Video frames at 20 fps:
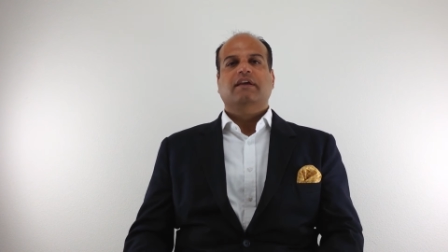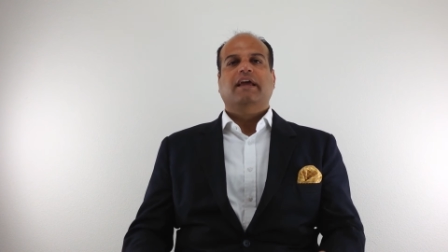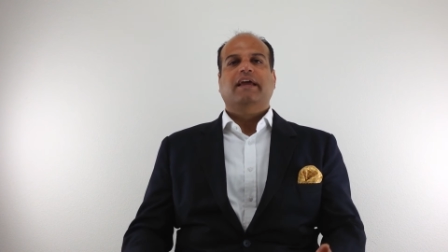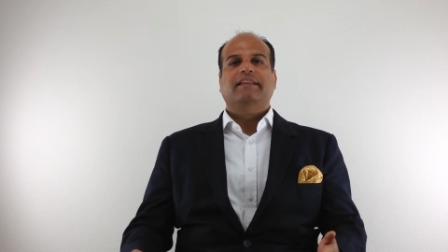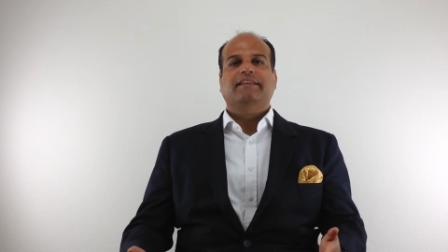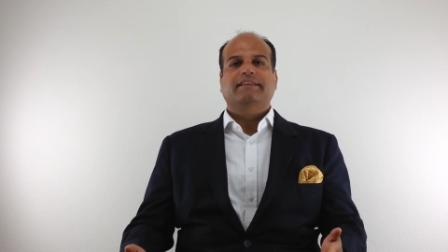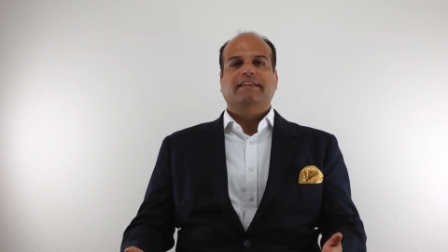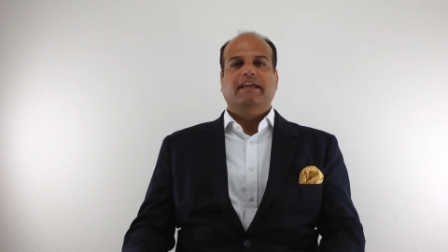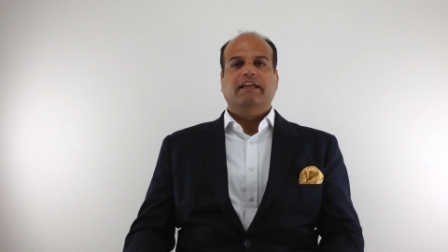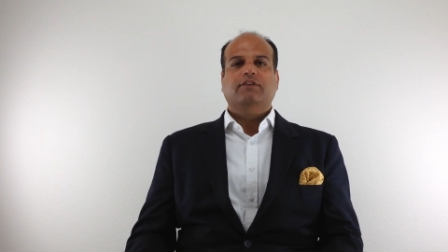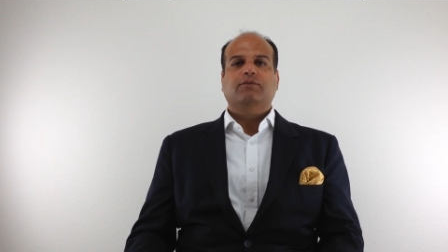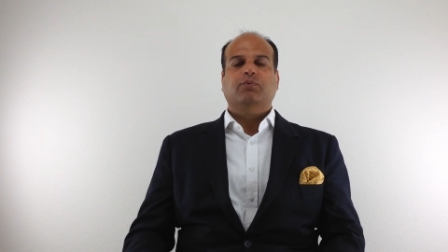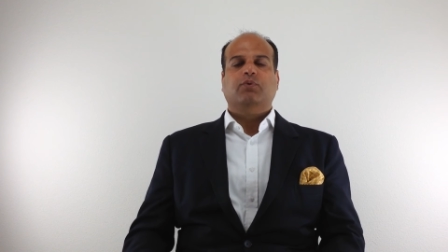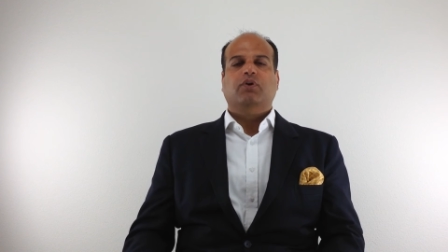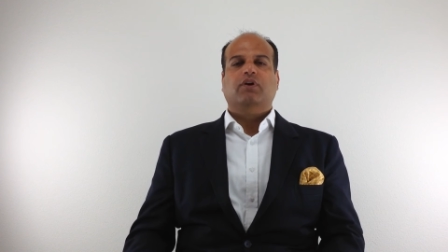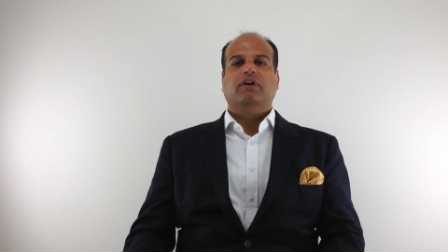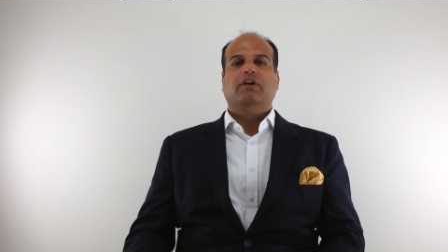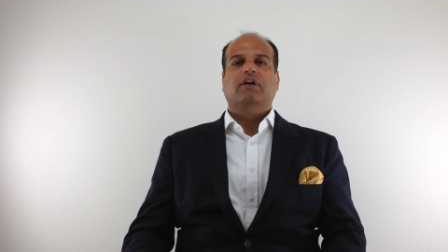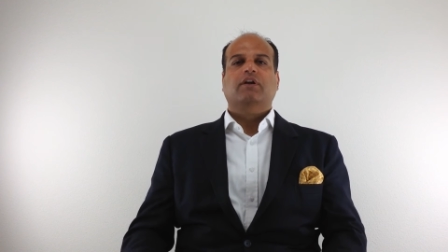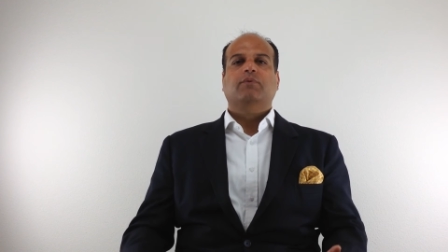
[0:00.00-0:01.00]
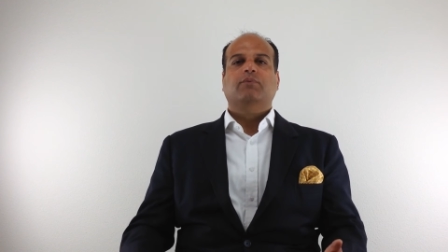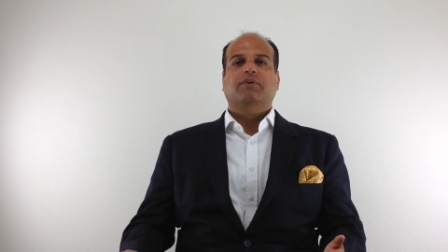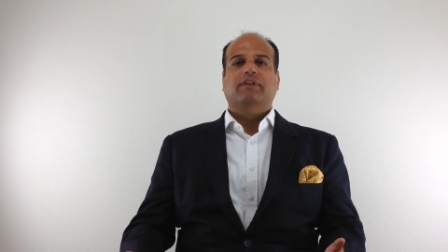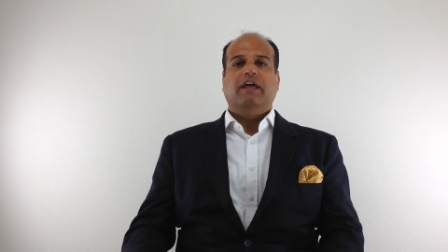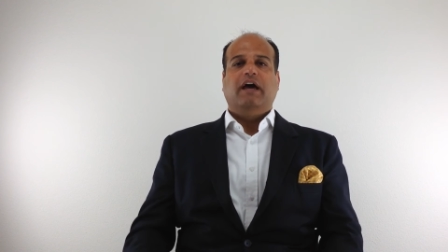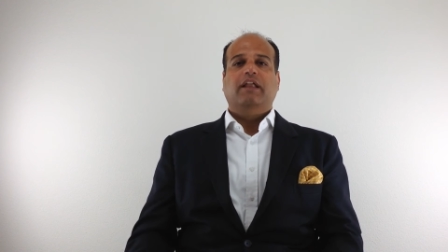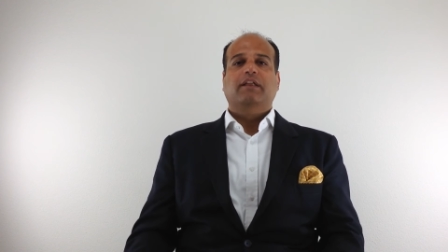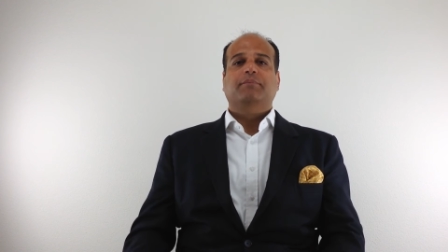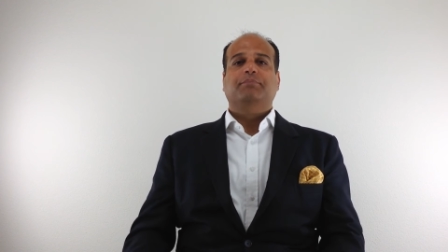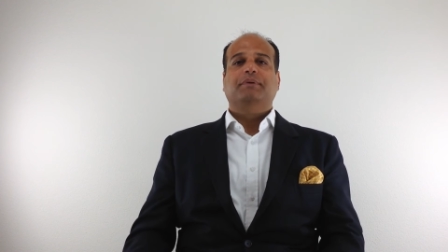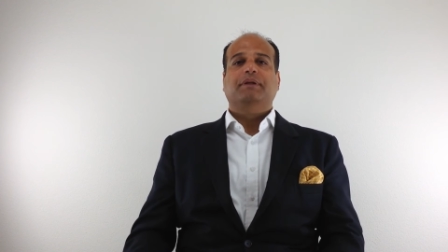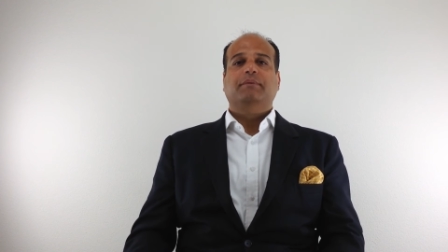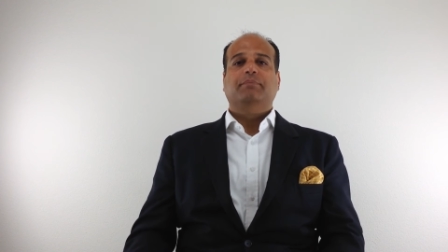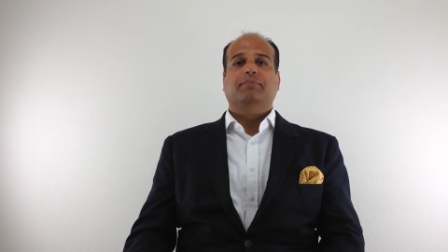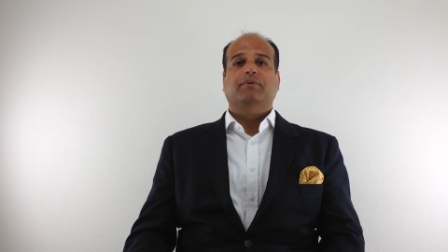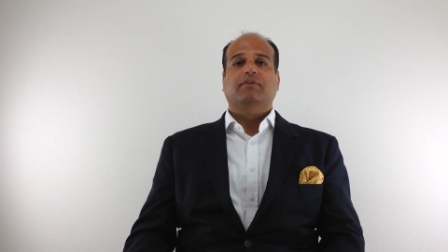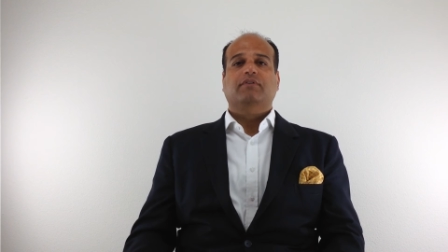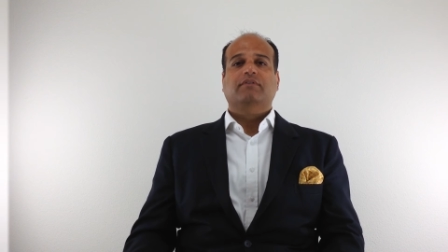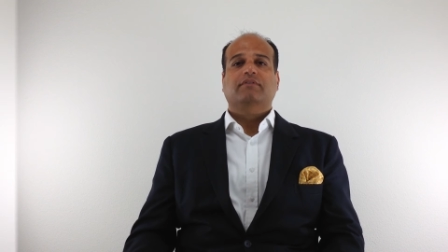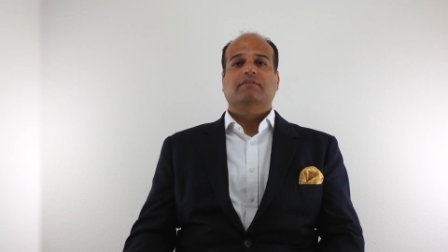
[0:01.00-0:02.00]
and network with other
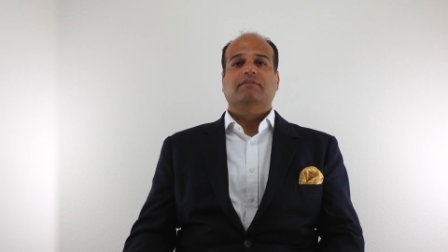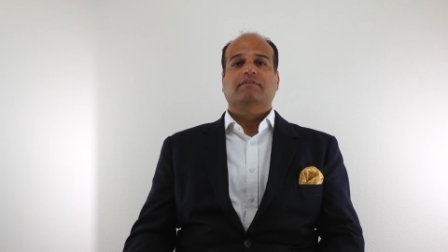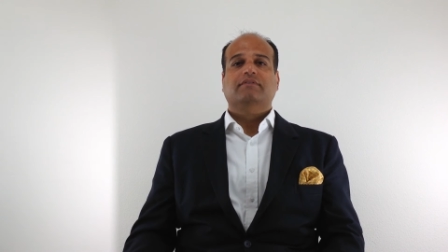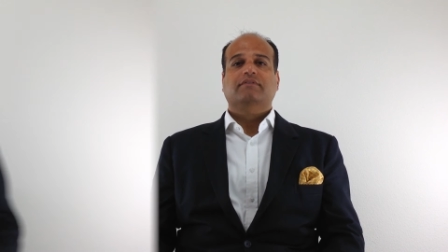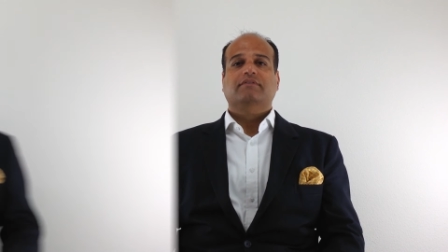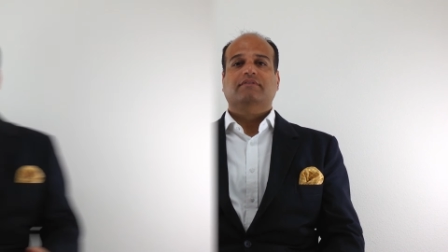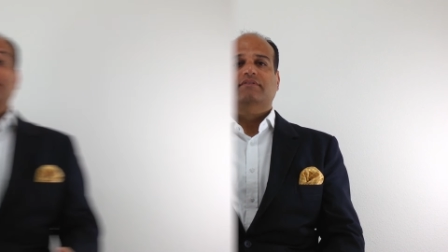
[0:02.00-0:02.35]
people. My